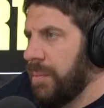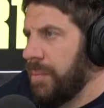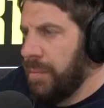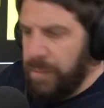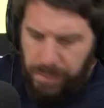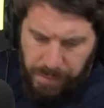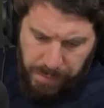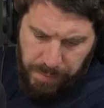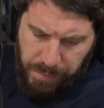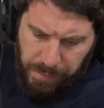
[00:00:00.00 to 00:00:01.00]

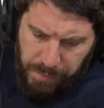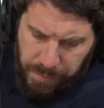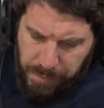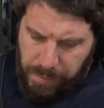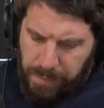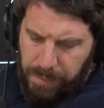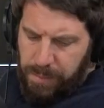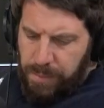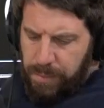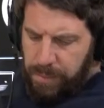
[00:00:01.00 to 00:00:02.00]

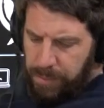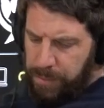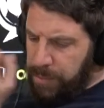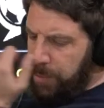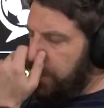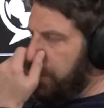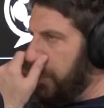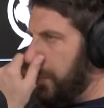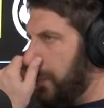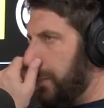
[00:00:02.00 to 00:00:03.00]

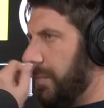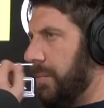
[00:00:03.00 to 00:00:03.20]
(not speaking)